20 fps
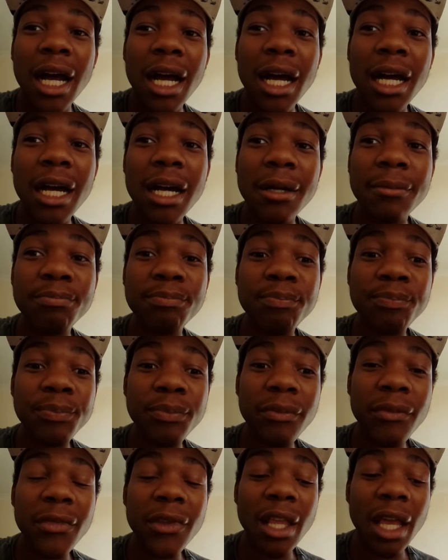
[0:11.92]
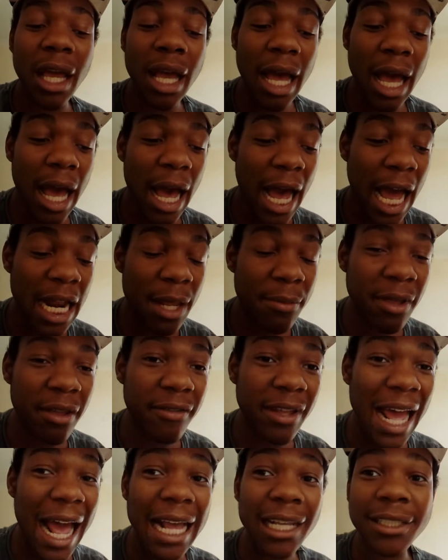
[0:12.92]
I had a bit
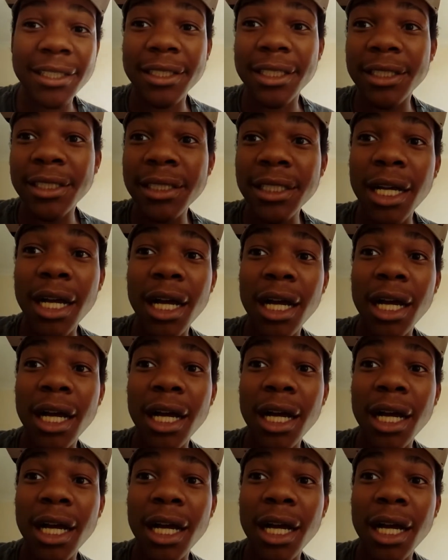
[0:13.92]
of an accident.